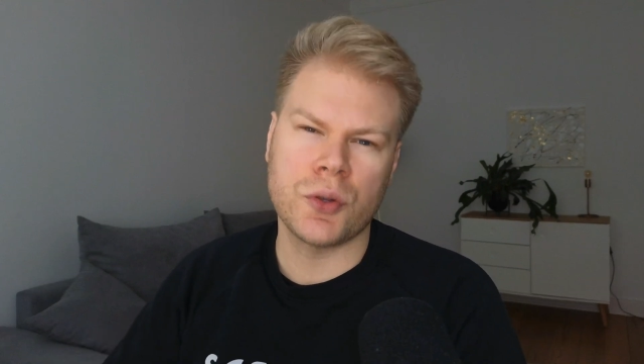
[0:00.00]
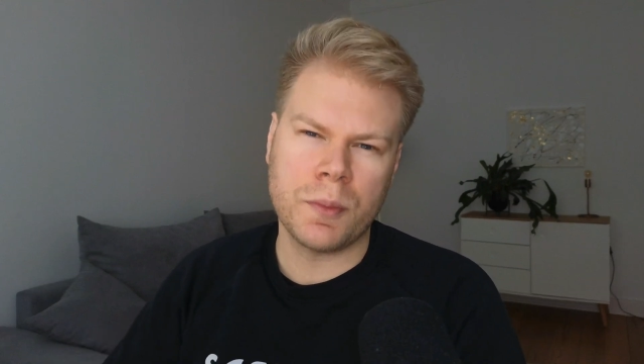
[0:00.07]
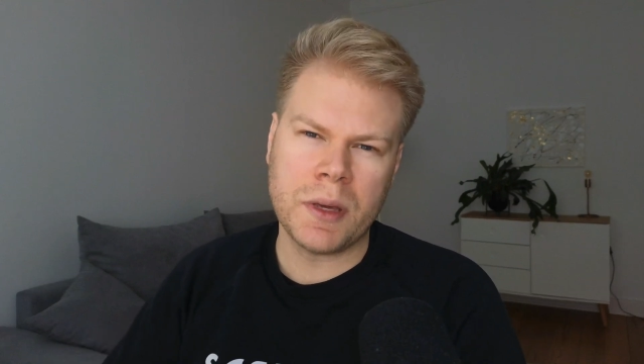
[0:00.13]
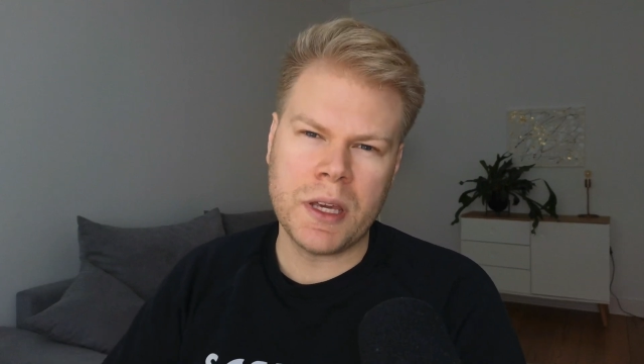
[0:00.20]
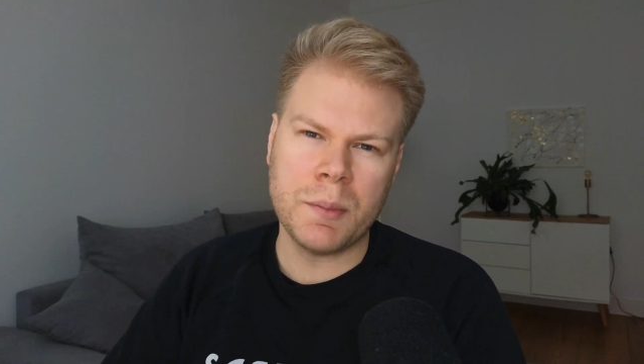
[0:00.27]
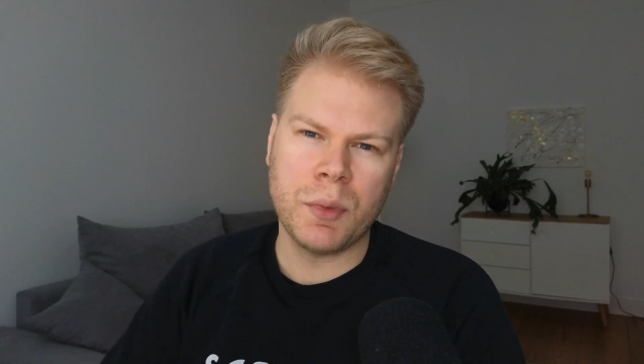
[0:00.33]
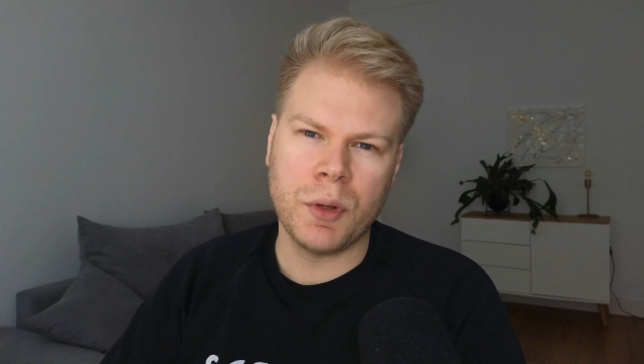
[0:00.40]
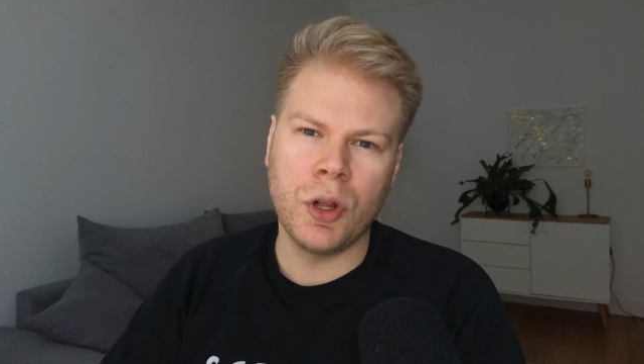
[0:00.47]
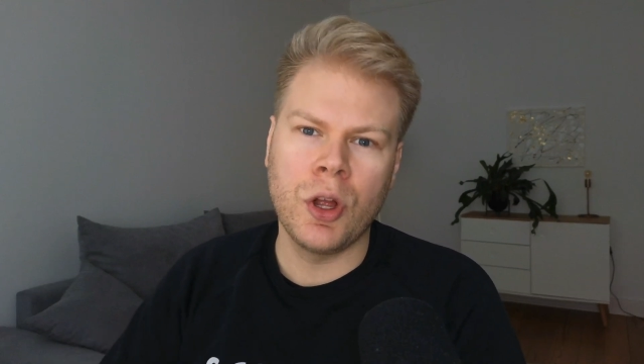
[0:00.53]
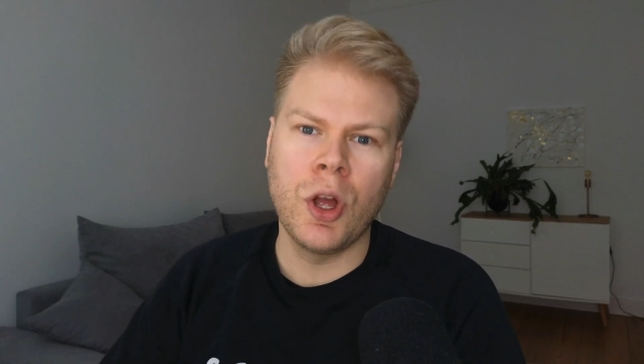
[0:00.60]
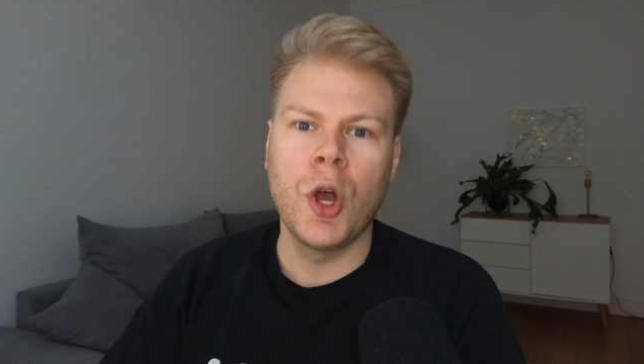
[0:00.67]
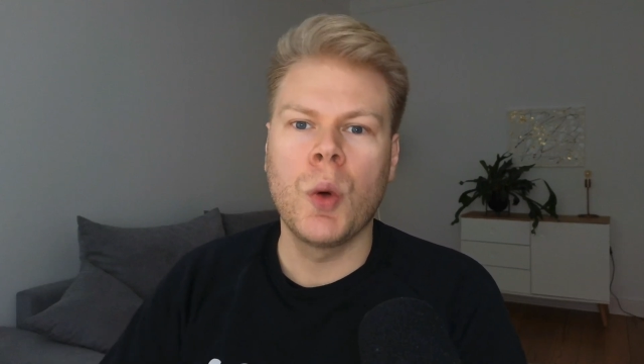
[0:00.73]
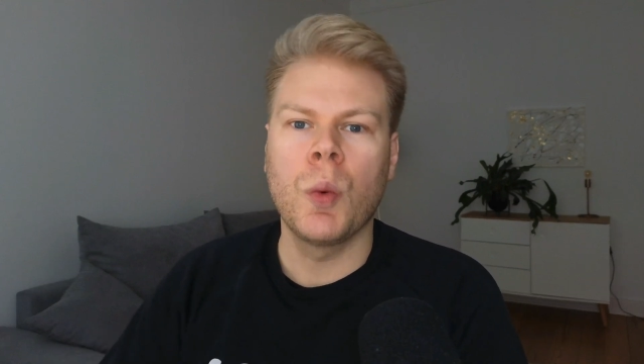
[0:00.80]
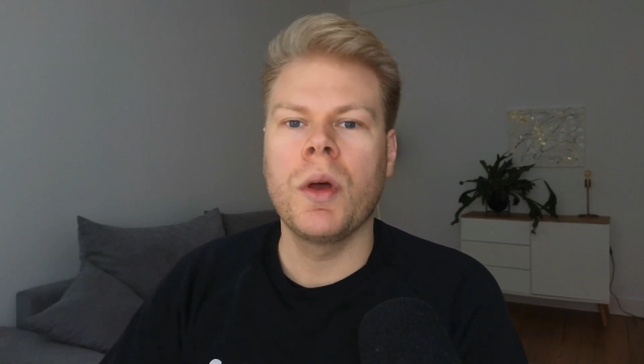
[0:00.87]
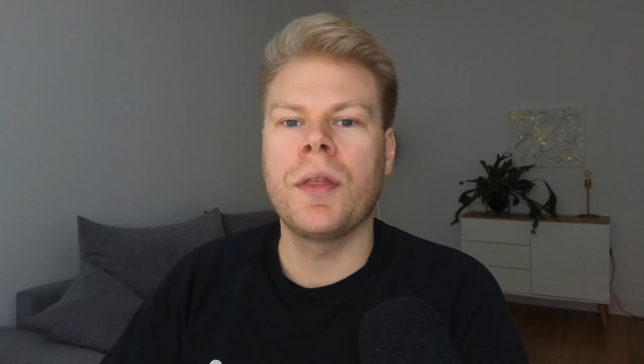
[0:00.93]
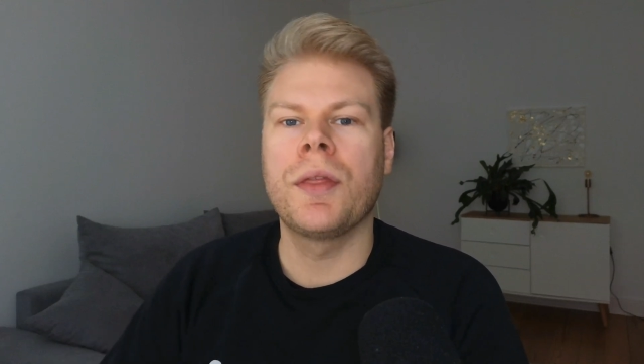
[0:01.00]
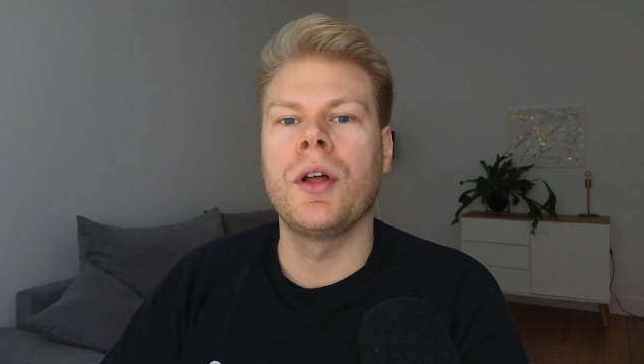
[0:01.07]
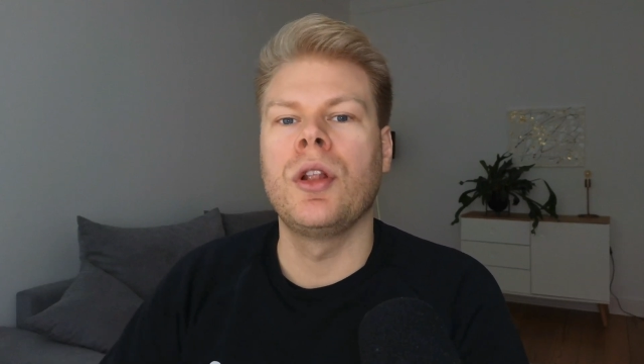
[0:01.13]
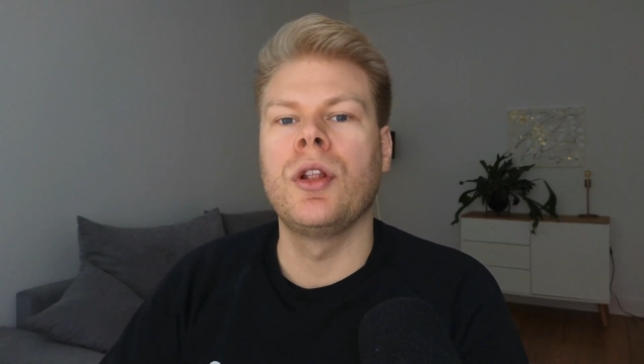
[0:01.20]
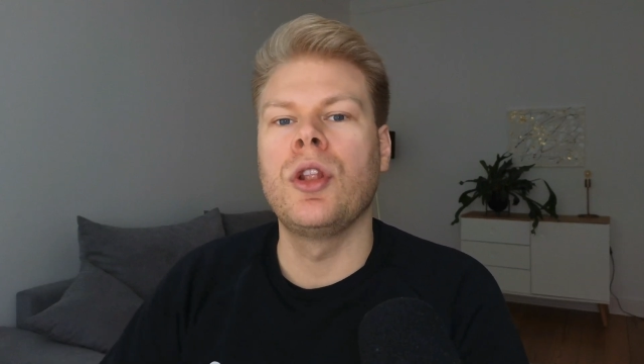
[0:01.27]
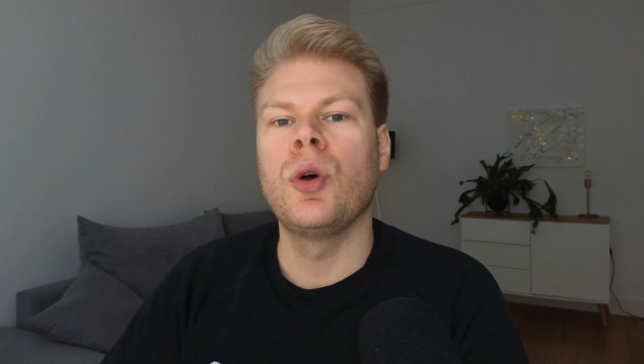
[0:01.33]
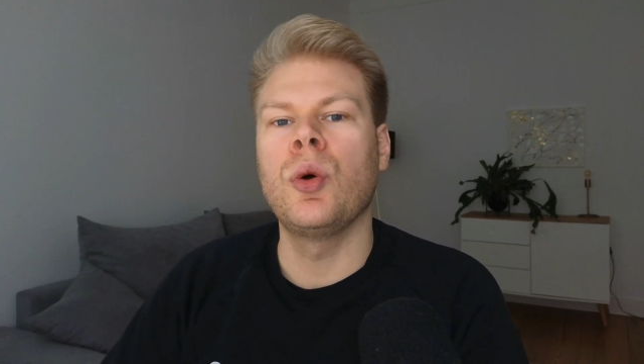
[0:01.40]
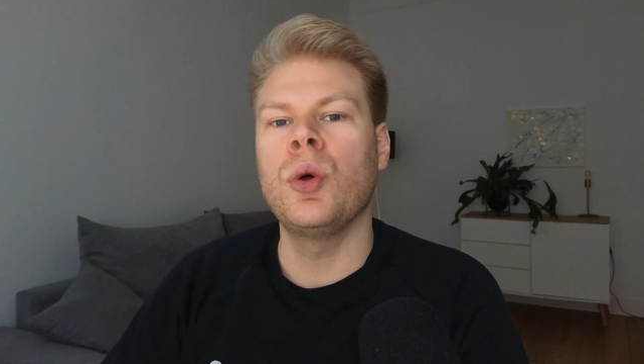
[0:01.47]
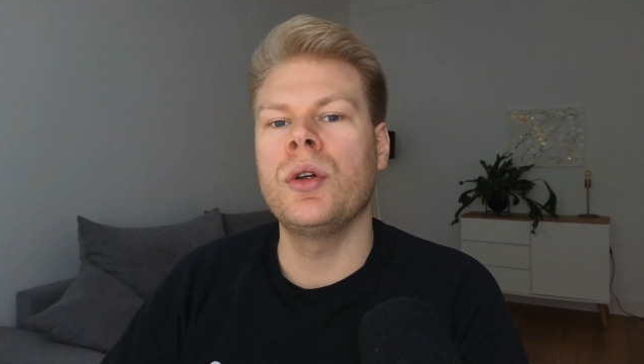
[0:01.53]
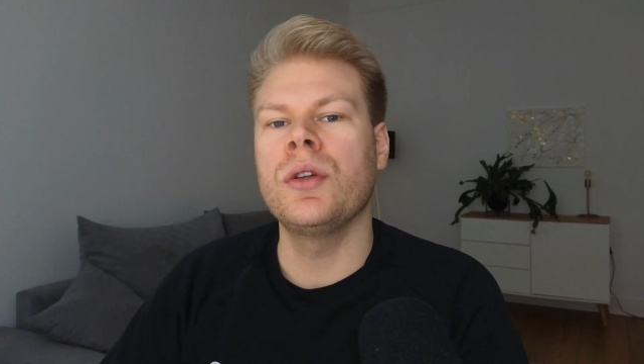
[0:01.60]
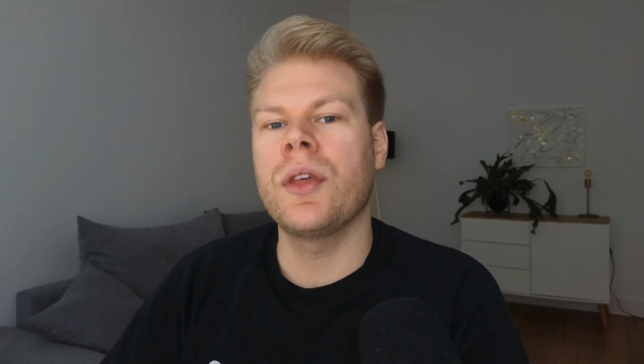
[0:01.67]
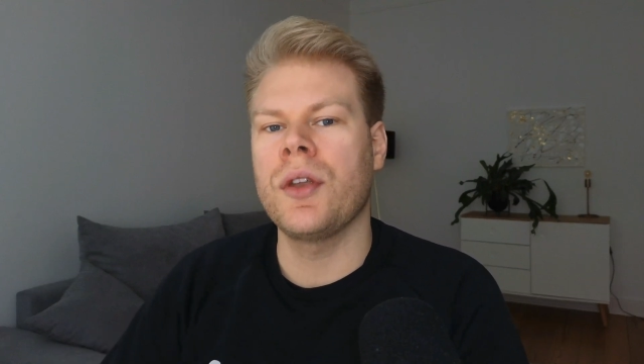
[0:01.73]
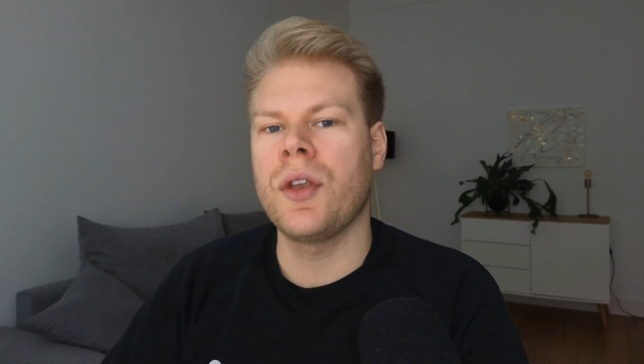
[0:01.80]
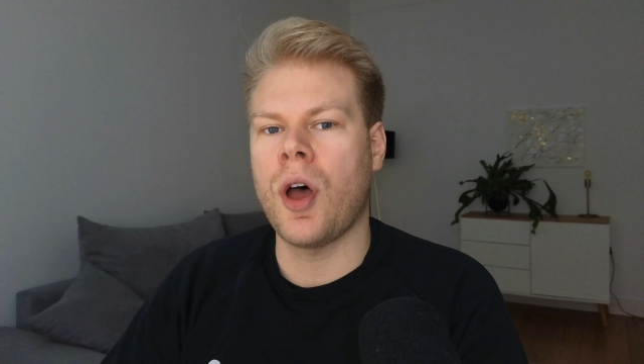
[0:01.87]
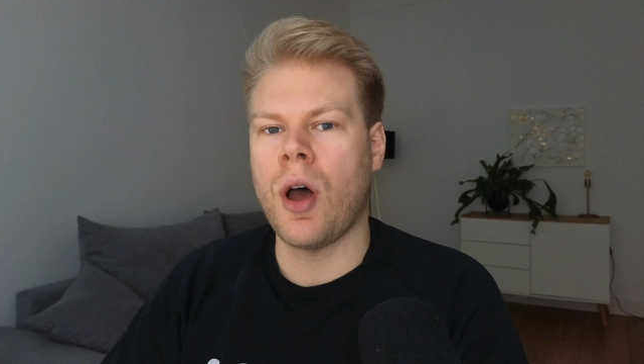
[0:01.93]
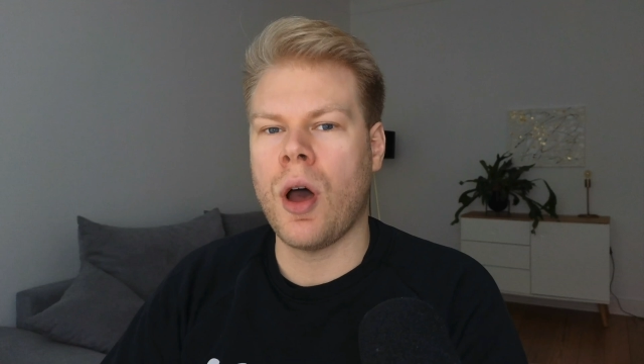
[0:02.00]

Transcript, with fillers: people with lower than